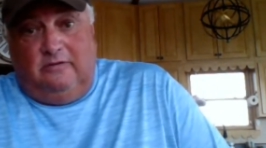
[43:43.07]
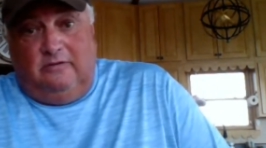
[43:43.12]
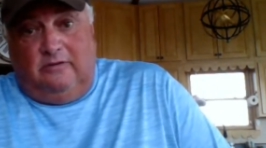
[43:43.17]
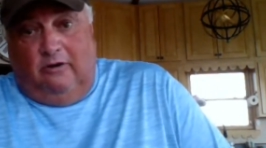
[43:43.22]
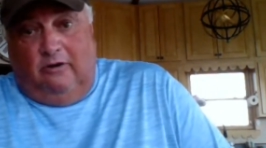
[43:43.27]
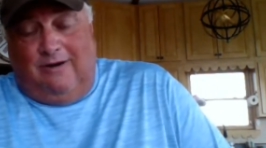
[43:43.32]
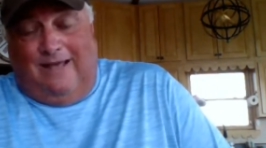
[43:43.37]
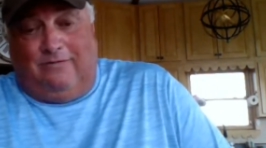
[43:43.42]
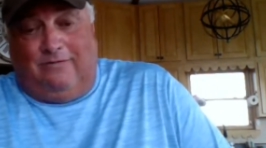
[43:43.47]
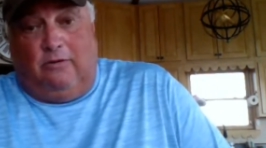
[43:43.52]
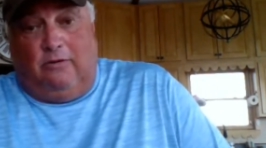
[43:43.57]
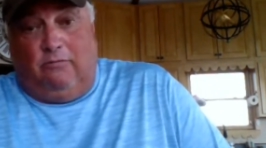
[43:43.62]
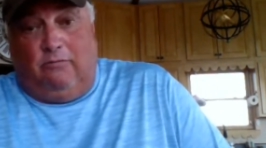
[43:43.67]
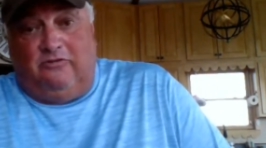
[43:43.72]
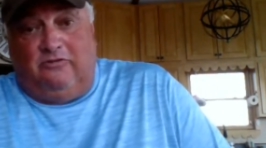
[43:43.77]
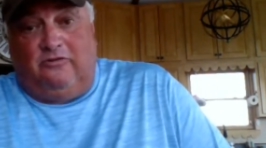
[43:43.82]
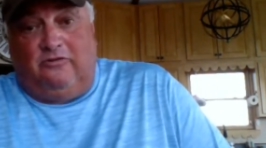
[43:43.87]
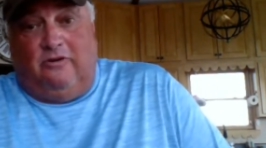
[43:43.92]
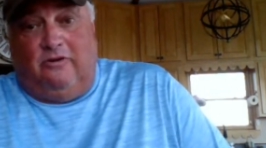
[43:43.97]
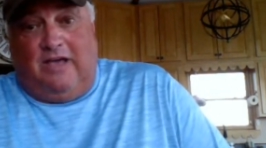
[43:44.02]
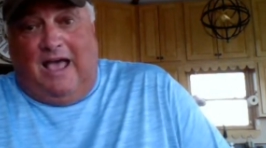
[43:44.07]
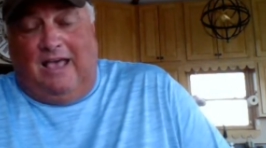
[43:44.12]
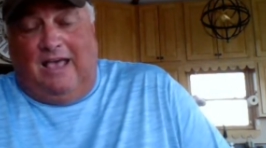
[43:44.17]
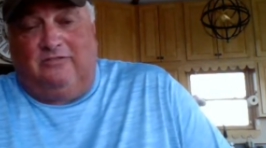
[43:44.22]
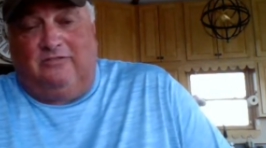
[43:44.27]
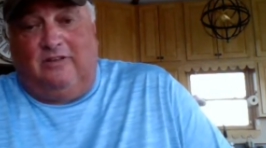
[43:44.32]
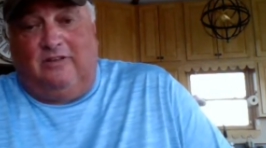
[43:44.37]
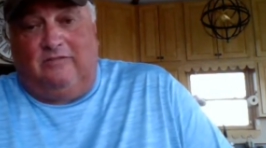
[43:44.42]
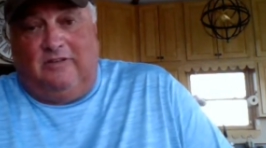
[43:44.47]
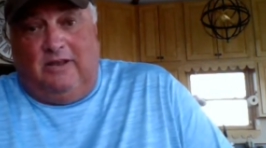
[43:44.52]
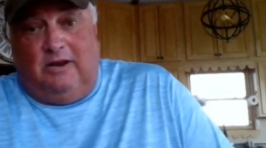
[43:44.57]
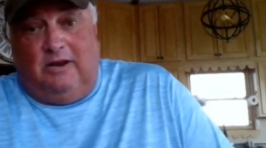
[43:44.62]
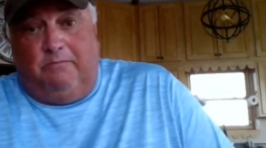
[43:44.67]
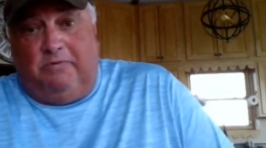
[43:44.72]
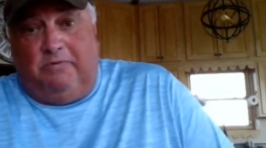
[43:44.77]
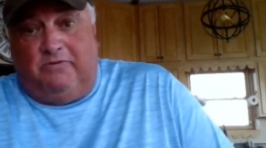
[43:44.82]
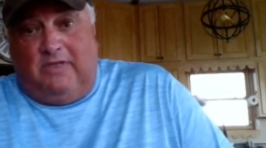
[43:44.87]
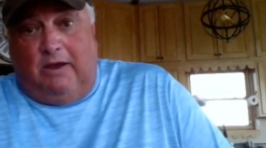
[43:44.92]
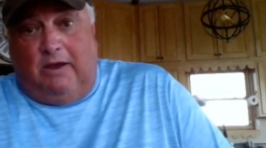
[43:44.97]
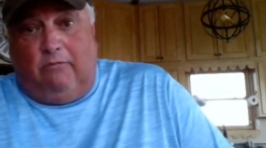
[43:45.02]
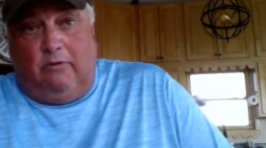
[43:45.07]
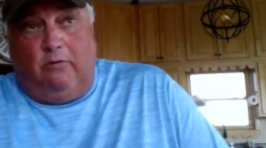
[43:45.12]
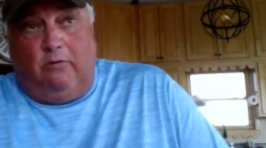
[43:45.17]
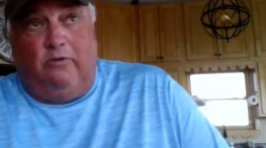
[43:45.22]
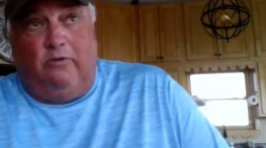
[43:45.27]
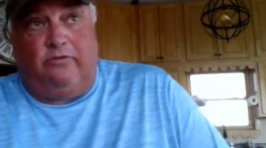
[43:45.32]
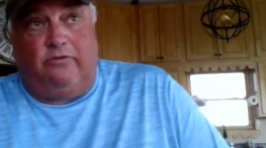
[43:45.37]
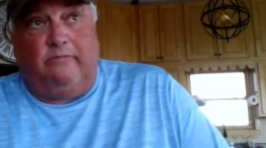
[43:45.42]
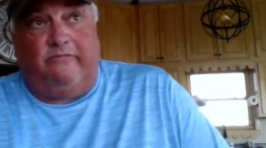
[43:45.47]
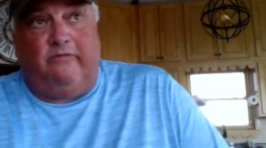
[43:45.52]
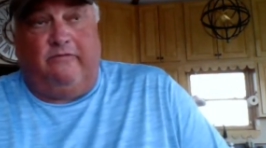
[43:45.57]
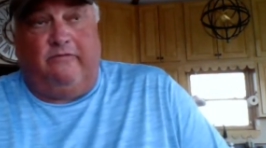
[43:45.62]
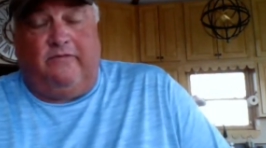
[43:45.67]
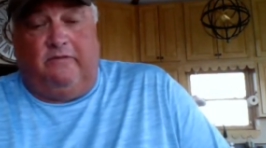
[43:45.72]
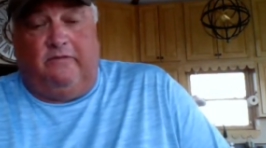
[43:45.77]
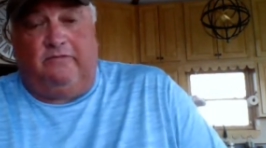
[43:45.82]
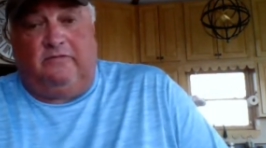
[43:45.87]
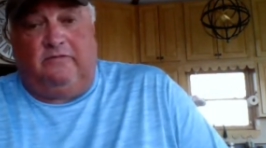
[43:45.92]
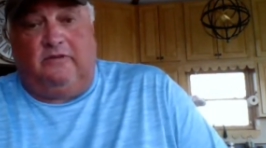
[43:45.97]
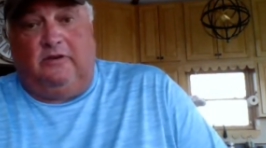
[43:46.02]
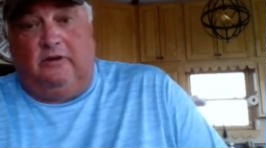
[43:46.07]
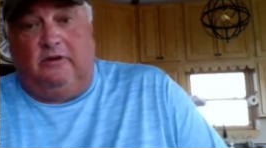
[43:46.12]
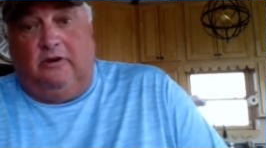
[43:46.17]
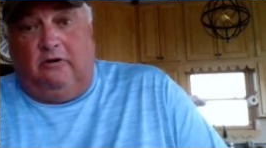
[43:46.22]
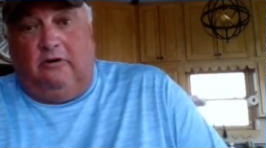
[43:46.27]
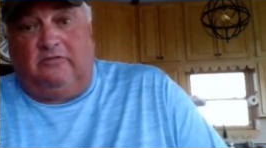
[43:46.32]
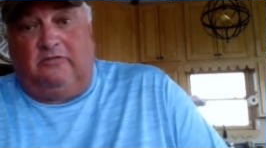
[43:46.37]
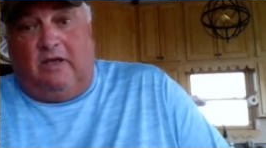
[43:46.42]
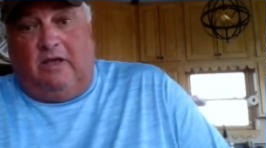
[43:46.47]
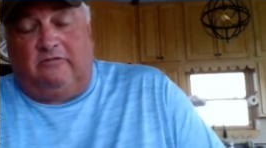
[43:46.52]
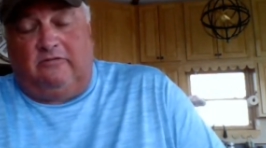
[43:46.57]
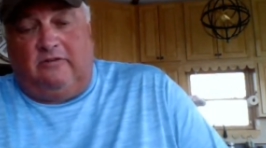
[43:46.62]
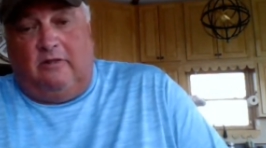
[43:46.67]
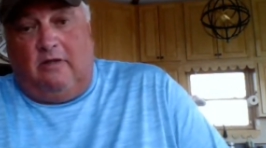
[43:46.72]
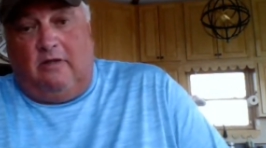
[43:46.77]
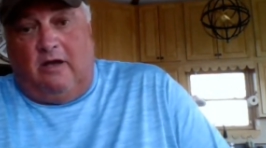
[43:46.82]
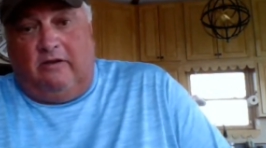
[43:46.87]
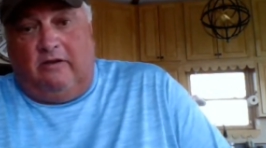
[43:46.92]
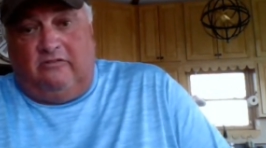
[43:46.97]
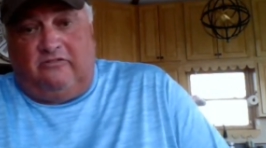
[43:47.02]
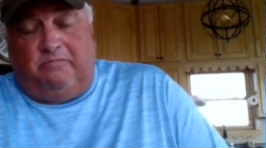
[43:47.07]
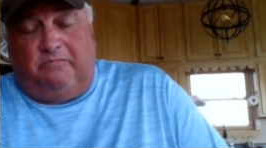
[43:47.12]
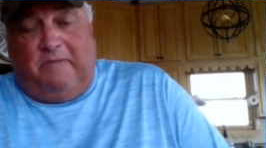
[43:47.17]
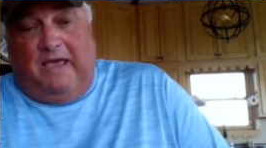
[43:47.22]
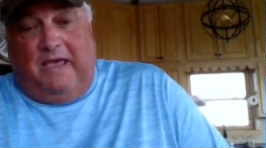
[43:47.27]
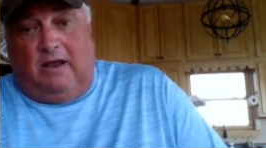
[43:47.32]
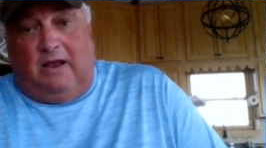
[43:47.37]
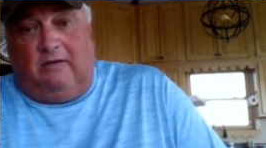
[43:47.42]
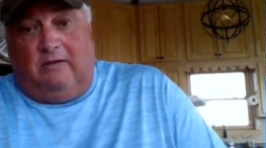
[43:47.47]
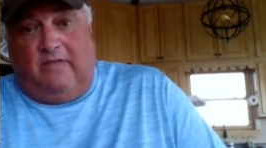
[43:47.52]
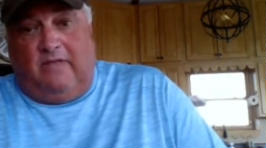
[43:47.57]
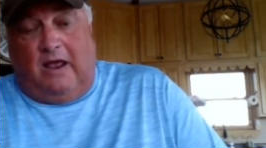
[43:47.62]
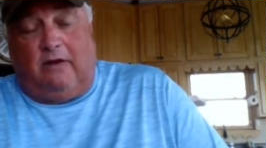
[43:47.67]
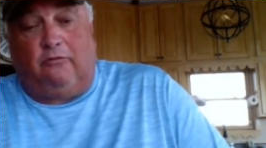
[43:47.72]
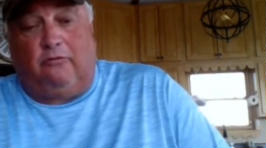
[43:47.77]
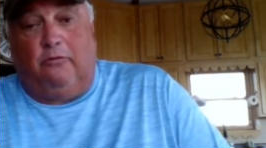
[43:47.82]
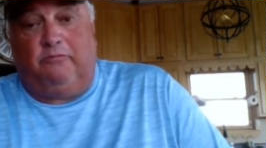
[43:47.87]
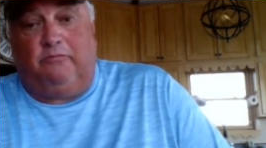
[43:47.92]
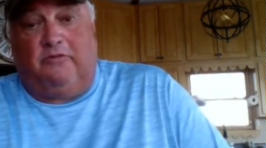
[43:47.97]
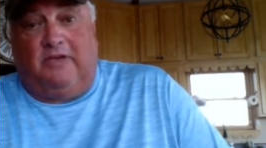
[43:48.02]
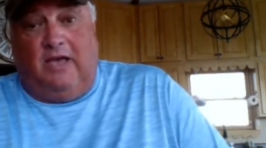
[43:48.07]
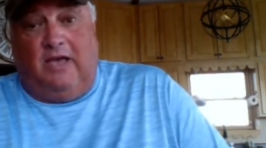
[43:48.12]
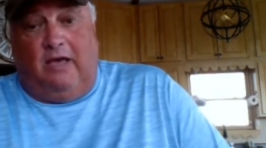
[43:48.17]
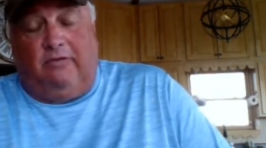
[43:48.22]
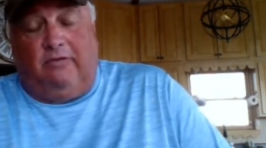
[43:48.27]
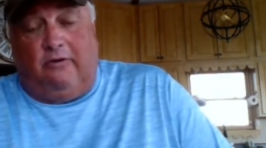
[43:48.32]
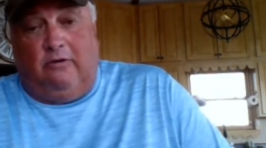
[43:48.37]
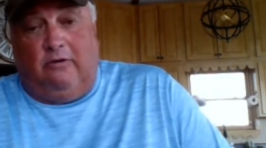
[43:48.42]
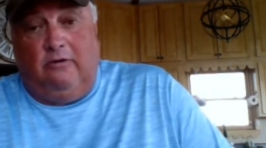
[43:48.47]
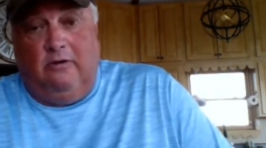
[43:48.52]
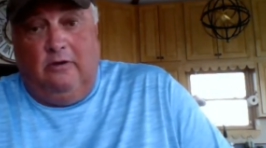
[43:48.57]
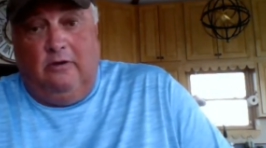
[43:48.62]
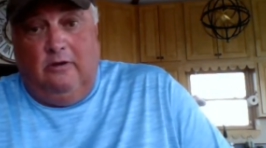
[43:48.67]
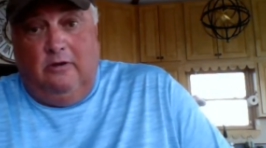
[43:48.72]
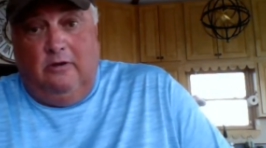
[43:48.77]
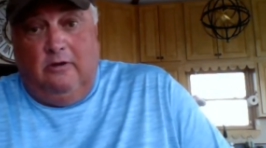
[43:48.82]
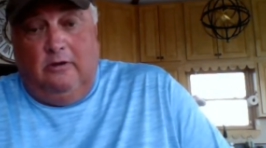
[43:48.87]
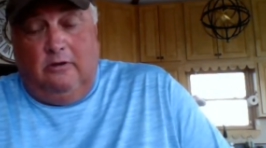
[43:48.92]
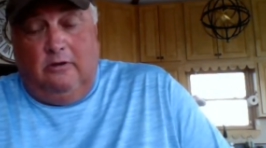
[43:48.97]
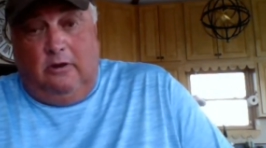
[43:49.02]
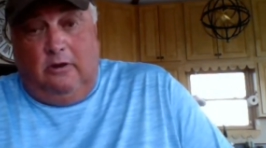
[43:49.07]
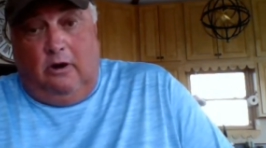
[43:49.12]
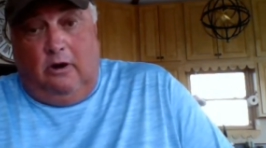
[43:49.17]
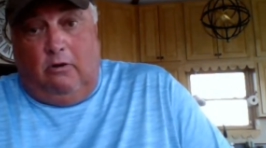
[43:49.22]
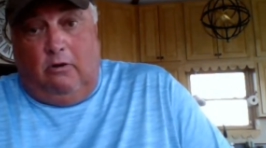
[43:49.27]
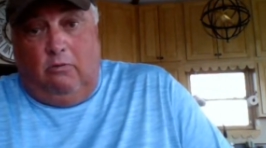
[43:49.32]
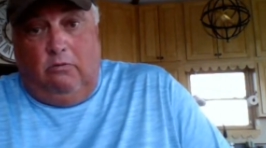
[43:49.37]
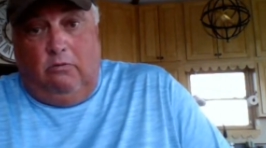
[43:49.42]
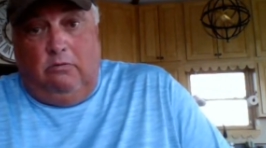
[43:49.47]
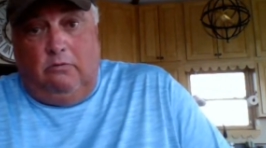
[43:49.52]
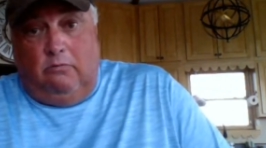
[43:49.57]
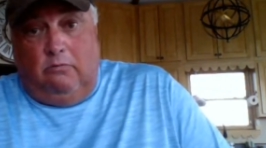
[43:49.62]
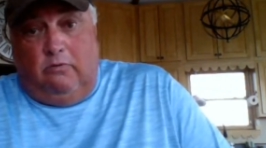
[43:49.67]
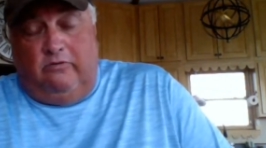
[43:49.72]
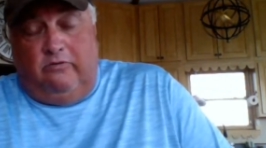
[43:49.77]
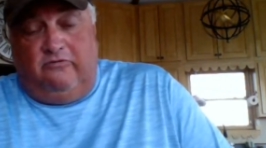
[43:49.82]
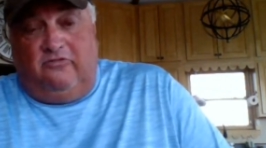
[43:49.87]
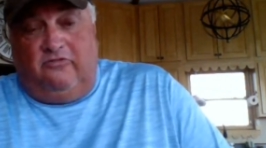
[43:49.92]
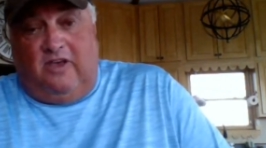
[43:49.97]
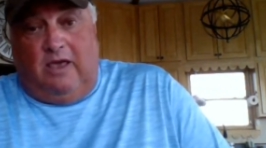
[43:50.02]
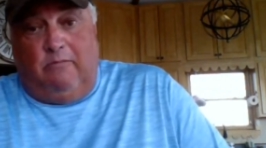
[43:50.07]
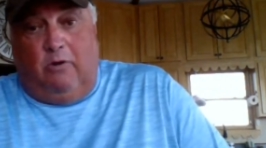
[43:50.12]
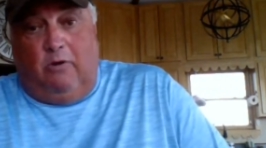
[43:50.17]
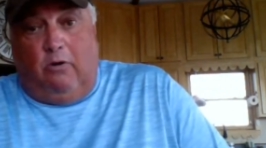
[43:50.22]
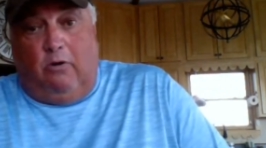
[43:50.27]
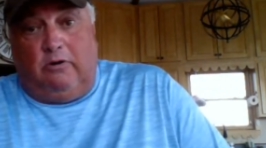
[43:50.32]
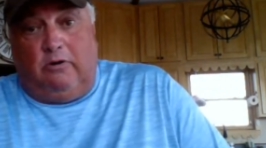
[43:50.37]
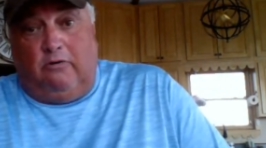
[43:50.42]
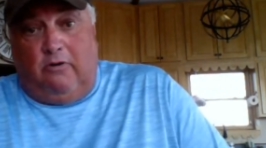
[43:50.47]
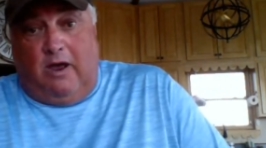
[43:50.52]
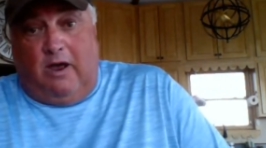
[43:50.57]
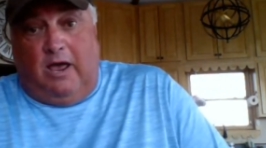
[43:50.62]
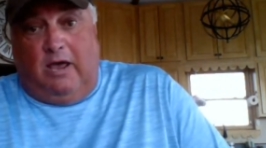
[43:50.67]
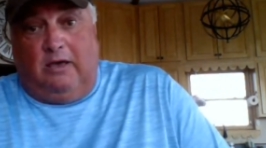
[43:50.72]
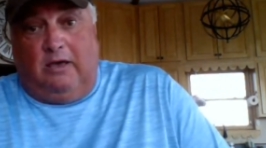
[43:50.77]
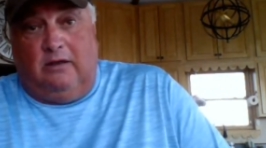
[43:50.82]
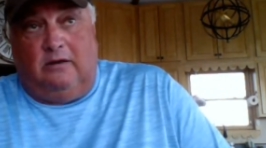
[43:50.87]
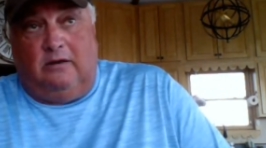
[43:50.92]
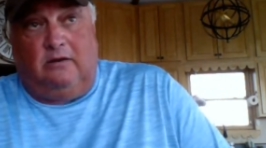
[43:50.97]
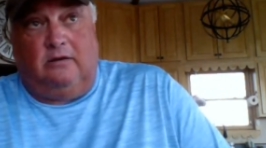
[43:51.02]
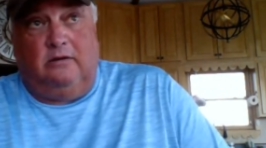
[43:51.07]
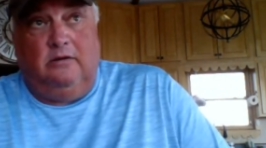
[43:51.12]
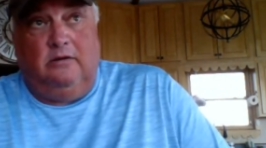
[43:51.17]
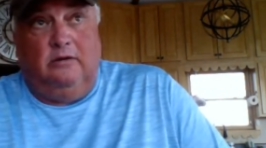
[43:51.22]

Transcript: They're not the original guys that did it, but they were with them for 15 years. That was the longest span of that group together, you know, with Jaimoe and Greg and